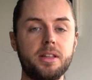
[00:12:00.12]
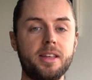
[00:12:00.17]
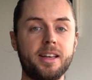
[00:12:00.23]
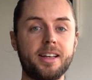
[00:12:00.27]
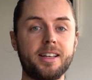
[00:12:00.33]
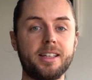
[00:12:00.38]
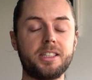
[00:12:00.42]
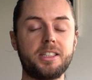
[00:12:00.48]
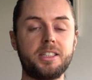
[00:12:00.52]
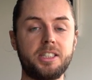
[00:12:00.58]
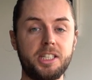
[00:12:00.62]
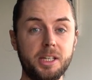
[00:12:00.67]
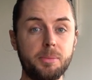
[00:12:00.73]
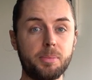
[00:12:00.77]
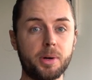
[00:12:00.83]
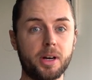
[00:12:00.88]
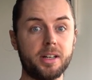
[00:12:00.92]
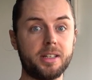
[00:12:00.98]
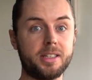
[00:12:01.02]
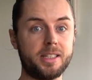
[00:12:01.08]
think it's
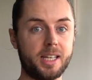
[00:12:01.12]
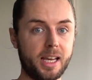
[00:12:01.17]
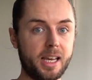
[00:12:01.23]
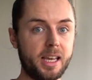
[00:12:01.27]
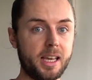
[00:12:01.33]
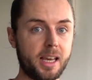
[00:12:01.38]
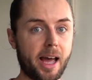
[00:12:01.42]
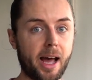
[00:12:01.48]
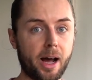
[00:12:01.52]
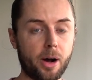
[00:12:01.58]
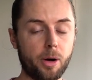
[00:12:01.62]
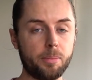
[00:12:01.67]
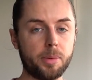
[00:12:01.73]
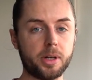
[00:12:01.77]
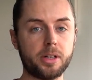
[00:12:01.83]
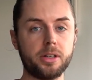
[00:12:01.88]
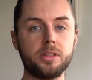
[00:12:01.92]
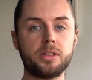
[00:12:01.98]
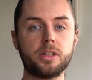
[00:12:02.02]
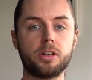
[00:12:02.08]
cheaper to eat out
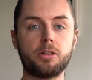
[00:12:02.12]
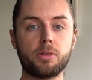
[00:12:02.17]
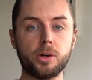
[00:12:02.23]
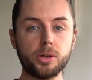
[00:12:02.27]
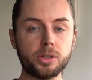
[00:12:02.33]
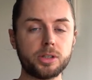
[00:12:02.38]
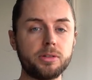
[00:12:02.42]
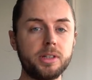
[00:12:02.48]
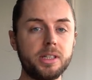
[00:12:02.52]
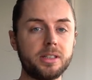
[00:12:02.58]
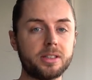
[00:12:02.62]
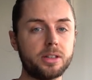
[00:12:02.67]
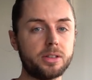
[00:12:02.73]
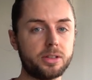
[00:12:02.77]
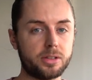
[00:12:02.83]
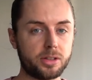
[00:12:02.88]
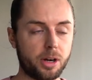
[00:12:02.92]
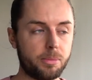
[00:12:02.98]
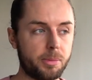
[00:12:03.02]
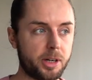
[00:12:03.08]
because groceries are
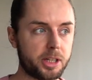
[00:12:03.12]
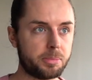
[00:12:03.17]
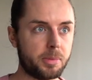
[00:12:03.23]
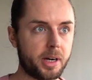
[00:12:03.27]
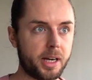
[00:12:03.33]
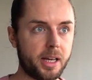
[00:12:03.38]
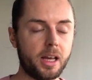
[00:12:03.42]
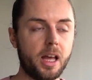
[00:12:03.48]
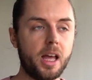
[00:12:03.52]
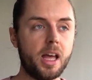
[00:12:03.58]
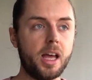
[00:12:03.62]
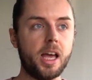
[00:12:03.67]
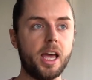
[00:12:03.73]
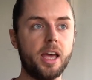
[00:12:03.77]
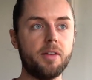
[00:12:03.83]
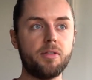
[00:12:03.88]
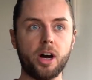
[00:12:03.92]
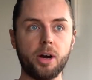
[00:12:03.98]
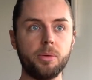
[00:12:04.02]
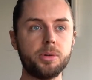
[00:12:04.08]
so much money.
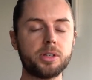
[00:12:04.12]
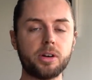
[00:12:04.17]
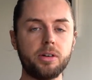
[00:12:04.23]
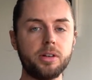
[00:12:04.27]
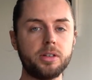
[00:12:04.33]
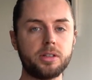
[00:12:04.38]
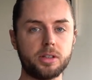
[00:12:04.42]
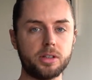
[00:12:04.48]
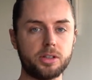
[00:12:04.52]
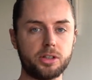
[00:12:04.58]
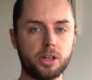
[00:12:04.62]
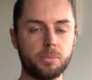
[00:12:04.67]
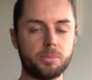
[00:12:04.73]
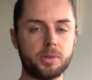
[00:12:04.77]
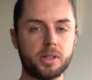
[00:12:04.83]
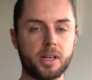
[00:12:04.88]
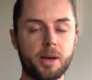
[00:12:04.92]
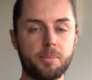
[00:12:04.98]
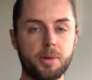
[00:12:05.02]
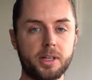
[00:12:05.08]
If I was going to the shop
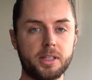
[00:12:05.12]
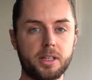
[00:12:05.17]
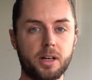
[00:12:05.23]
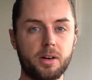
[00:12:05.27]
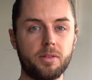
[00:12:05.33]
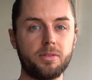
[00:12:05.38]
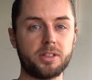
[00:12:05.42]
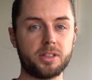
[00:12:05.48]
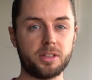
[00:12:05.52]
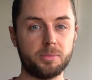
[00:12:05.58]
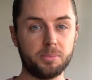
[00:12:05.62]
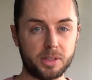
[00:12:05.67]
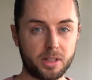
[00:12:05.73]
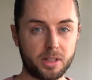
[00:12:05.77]
to get myself some